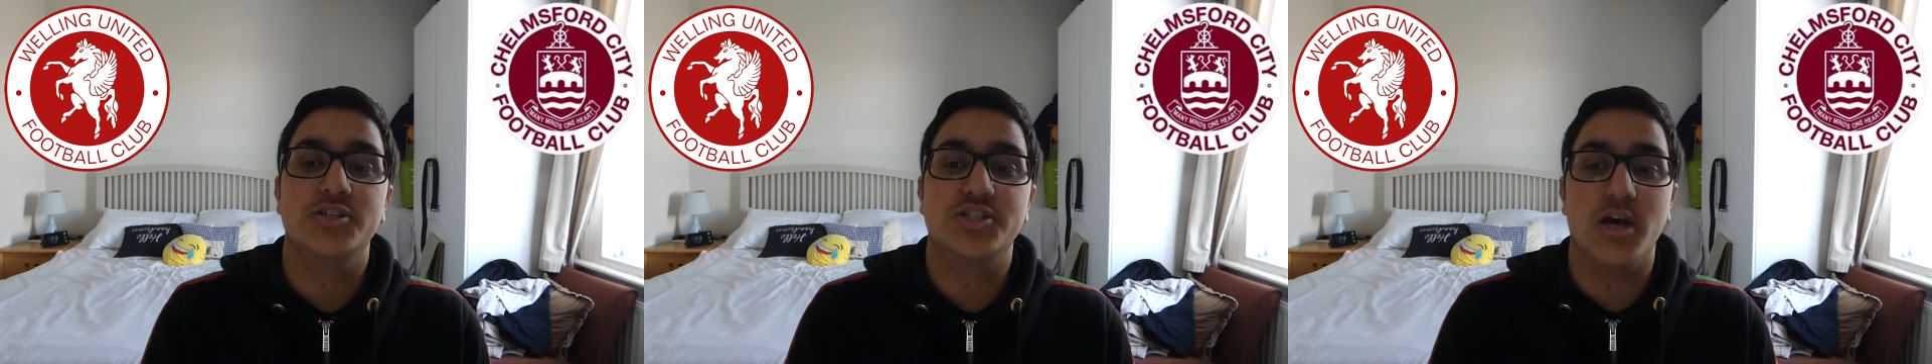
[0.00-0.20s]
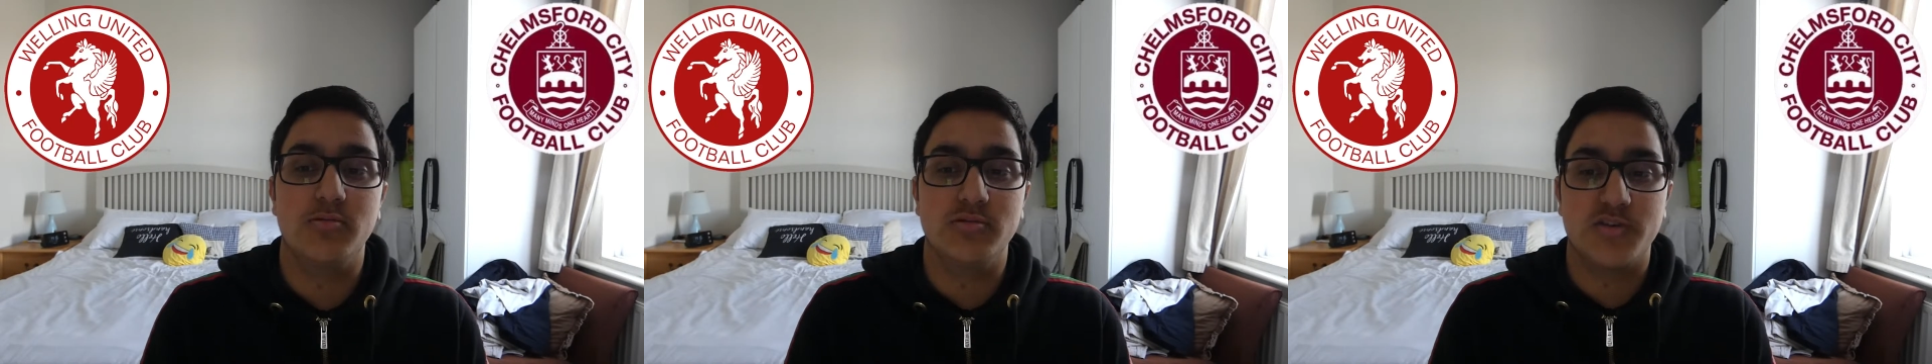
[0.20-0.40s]

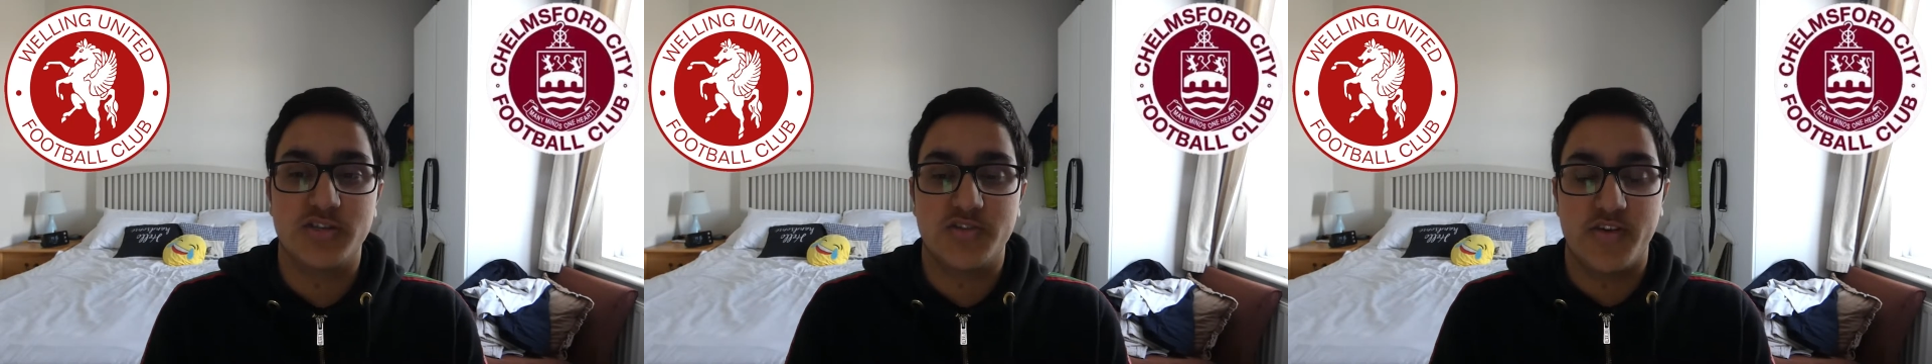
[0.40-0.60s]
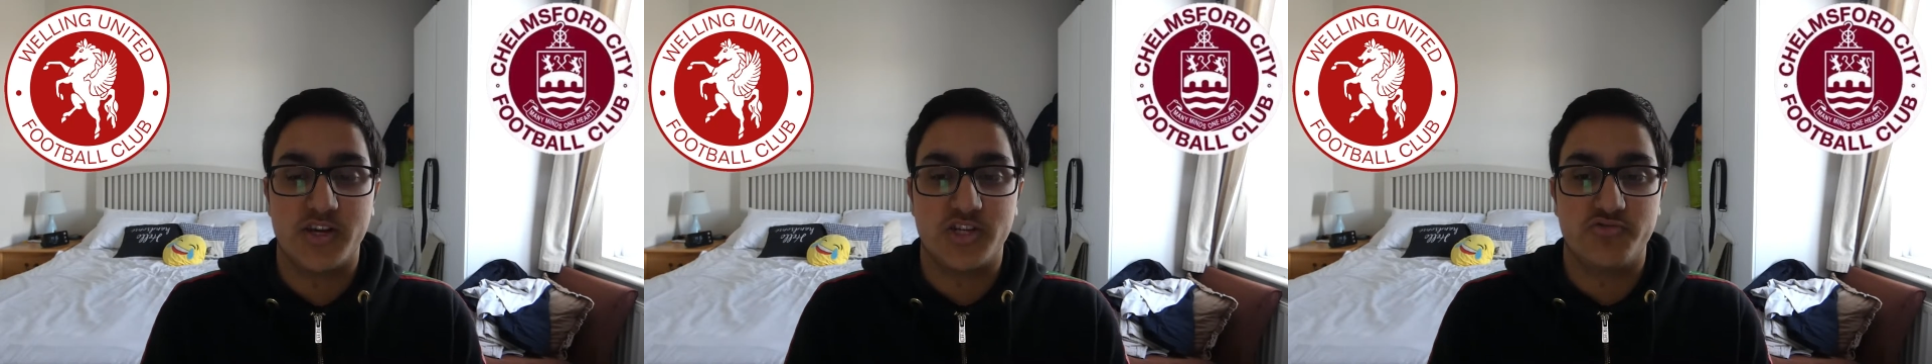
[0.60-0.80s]

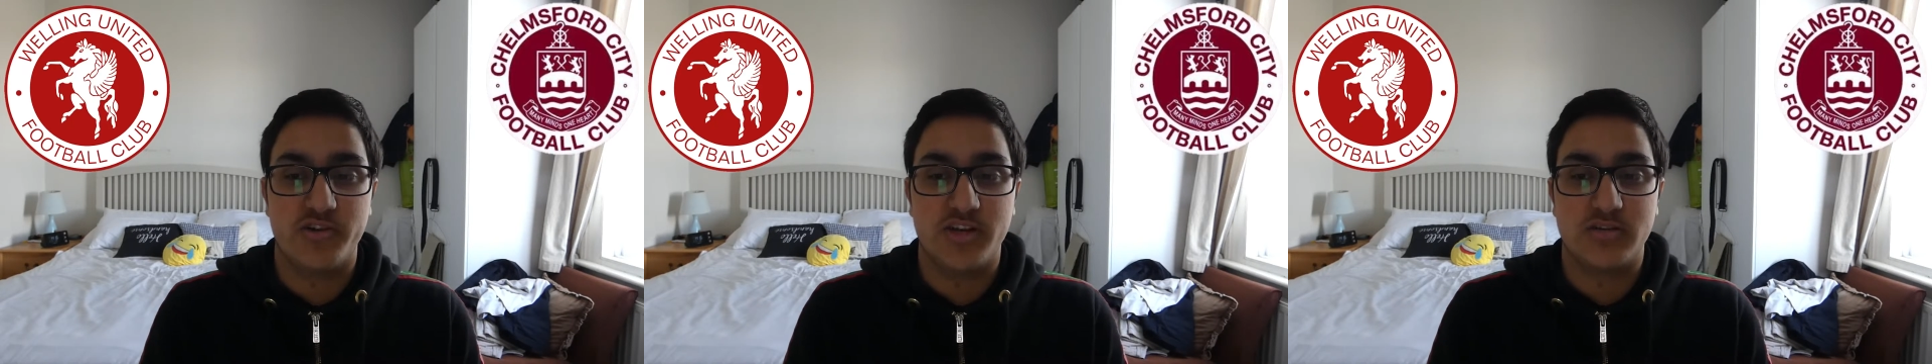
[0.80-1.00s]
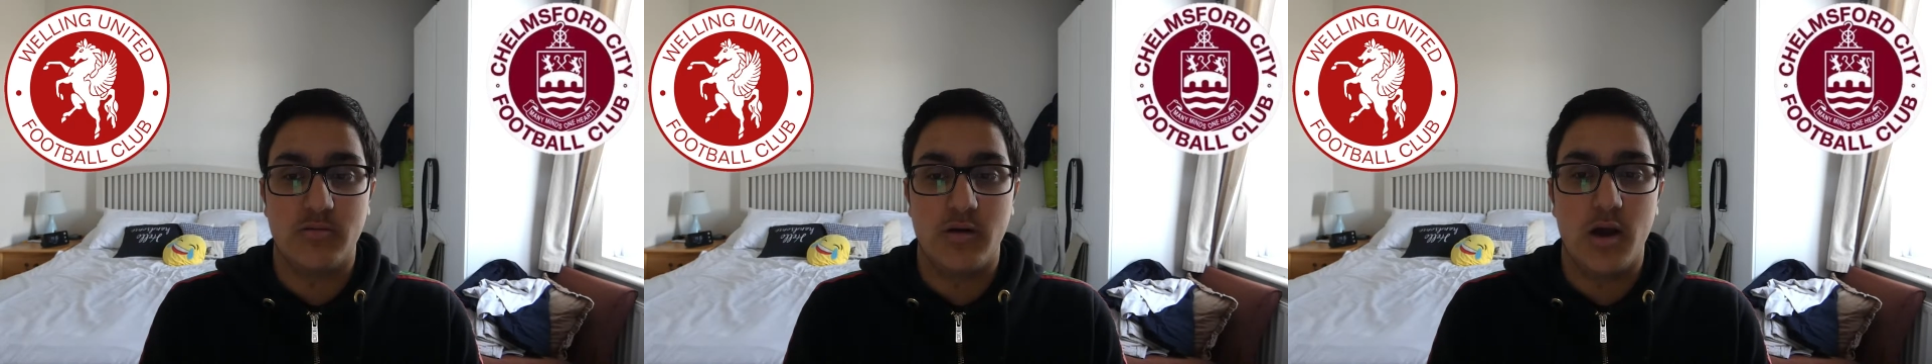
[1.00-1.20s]
Chelmsford's
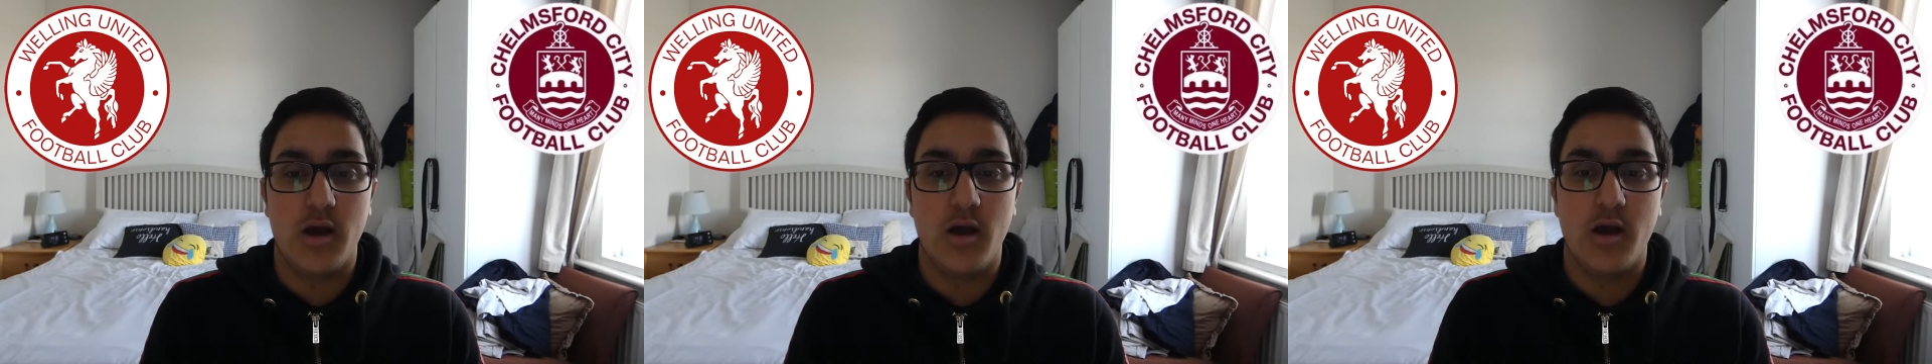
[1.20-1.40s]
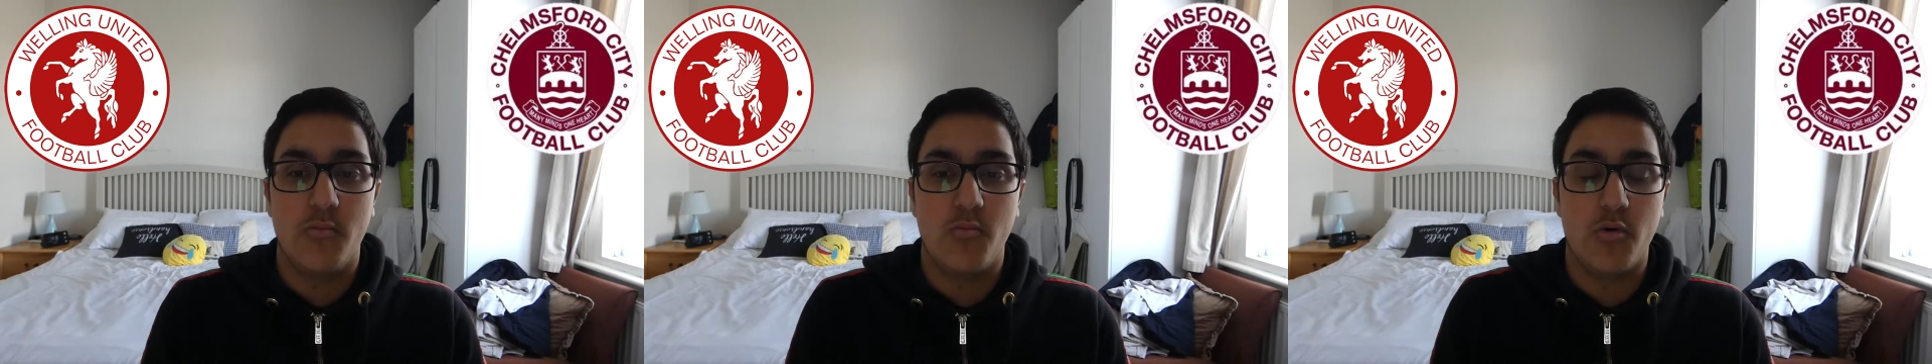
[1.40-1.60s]
victories were